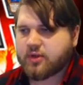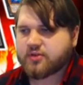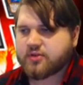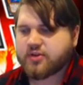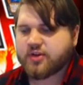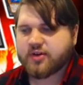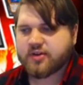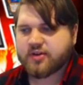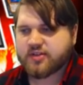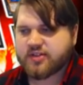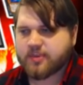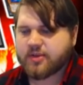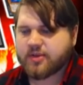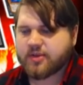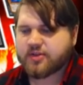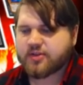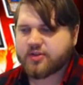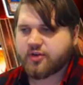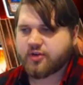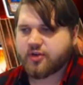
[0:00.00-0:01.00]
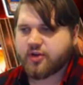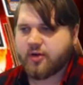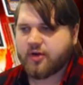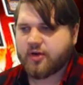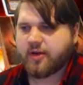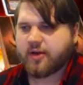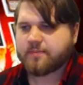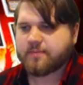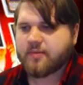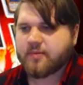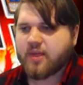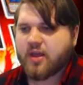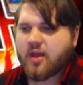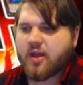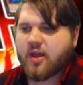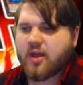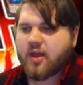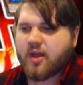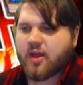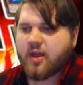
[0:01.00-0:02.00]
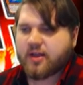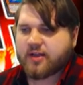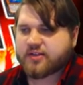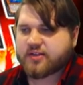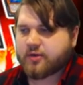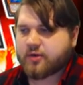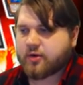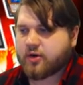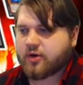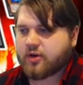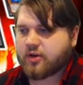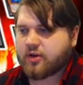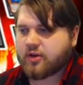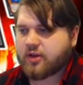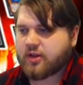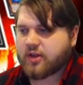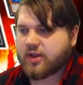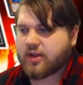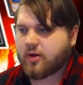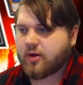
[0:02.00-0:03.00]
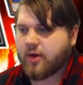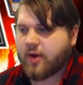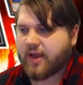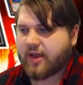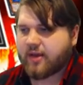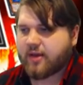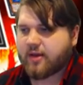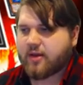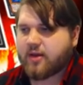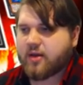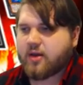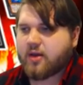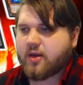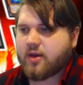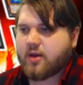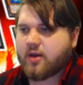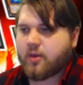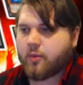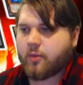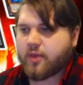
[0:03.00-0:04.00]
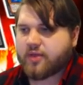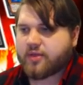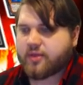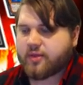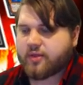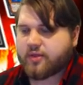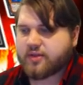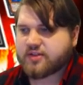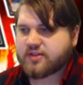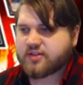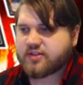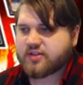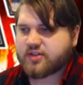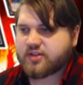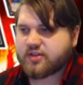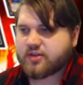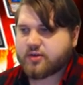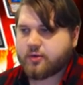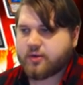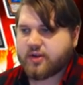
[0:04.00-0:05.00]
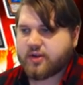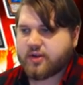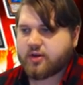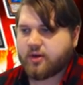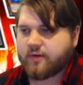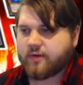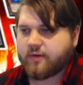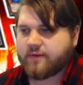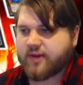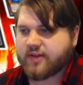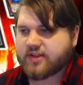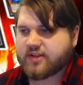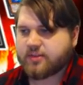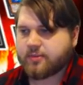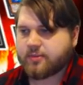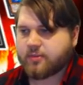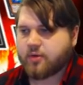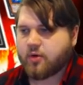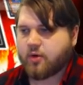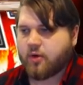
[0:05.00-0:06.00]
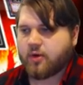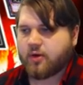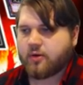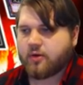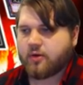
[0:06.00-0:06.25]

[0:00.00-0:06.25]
So you're going to summon the Zirconia, and so you're going to link away with these two into your Phantom Core